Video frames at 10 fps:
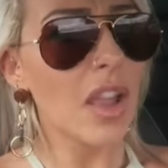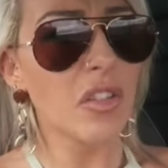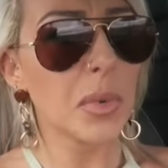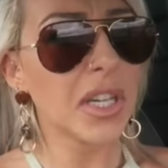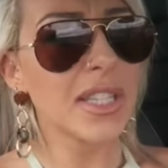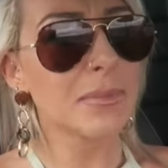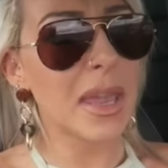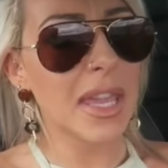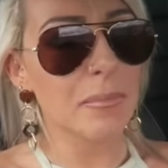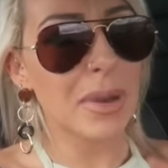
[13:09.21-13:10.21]
everybody is
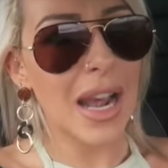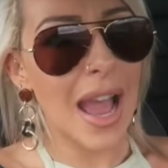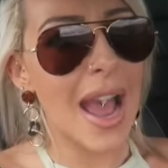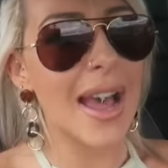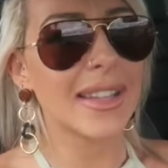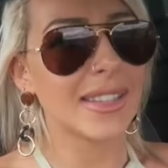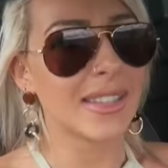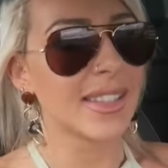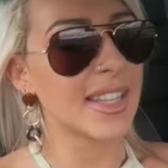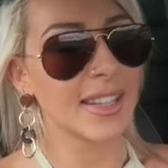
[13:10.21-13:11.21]
making
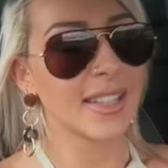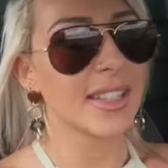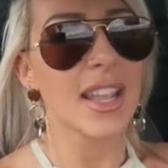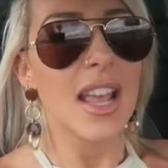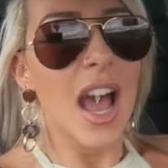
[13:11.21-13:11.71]
plans, and